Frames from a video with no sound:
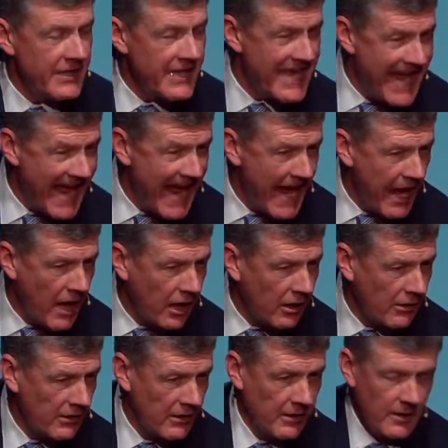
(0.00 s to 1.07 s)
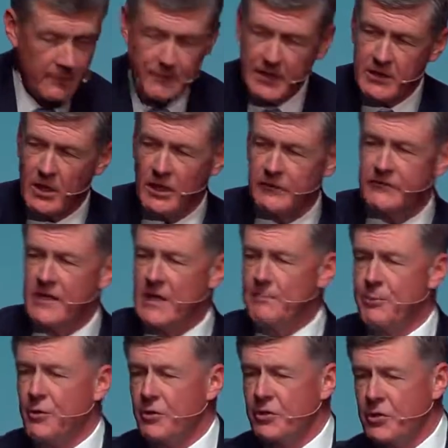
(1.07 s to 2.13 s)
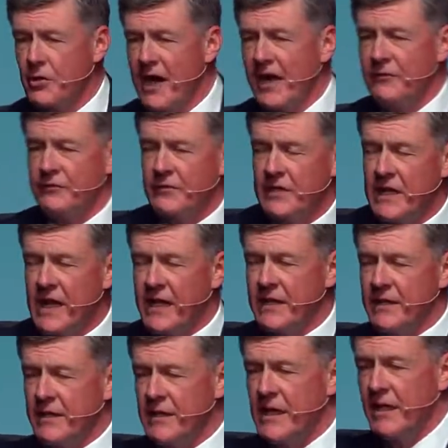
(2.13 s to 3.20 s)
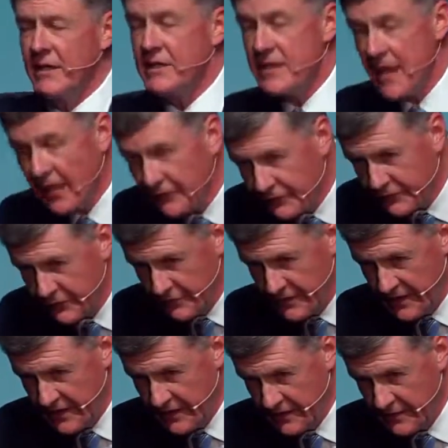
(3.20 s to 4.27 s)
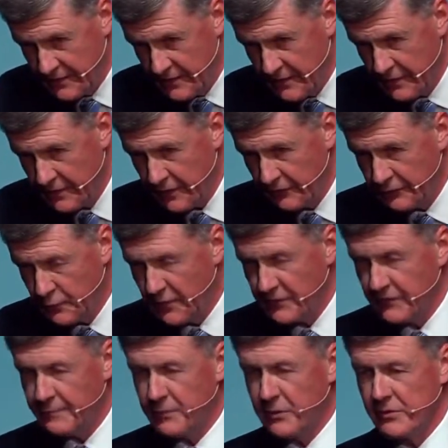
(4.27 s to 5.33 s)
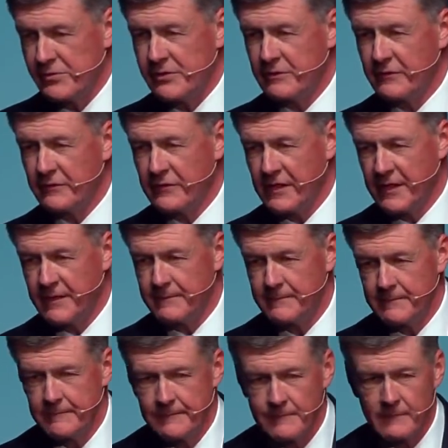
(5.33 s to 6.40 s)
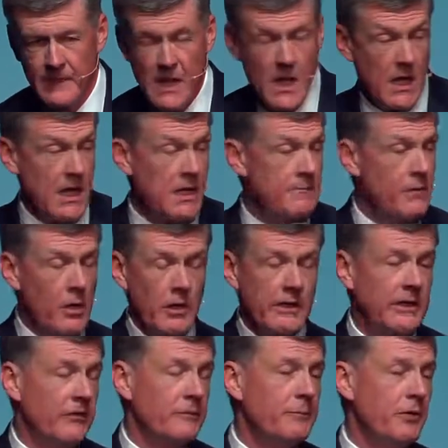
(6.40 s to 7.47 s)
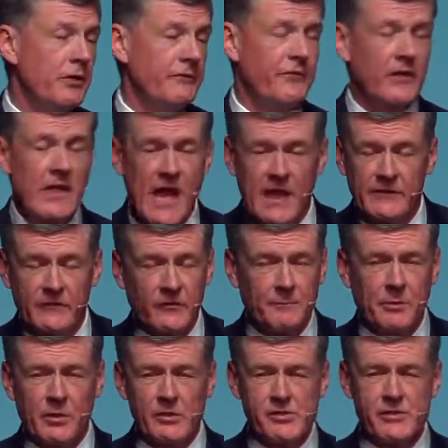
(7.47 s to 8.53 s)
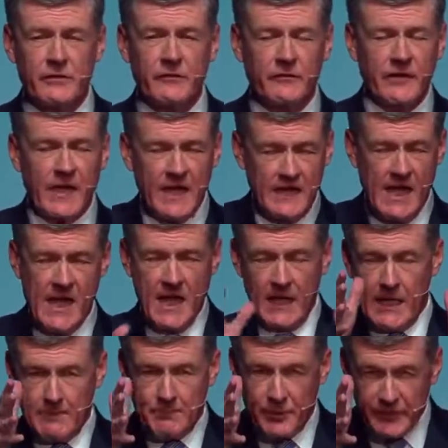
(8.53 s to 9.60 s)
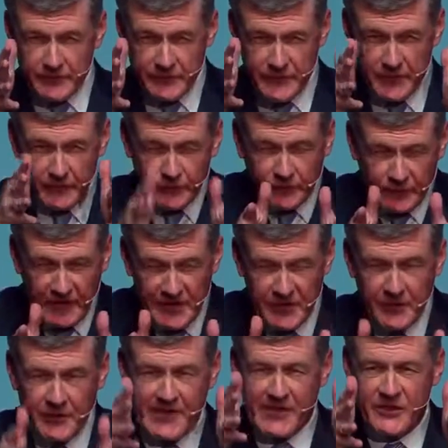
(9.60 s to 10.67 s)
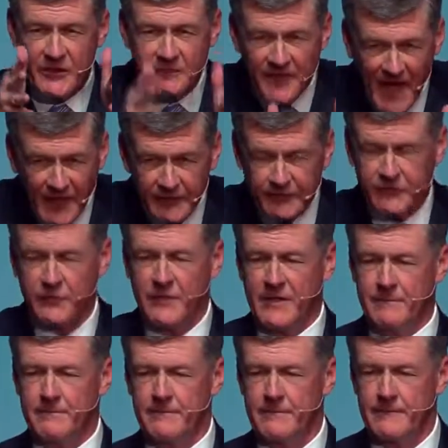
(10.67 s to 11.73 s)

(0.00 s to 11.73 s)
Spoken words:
now because they procrastinated yesterday, is what Spurgeon said. Ian Murray in his book, Forgotten Spurgeon, said he puts the sinner in the vice grip.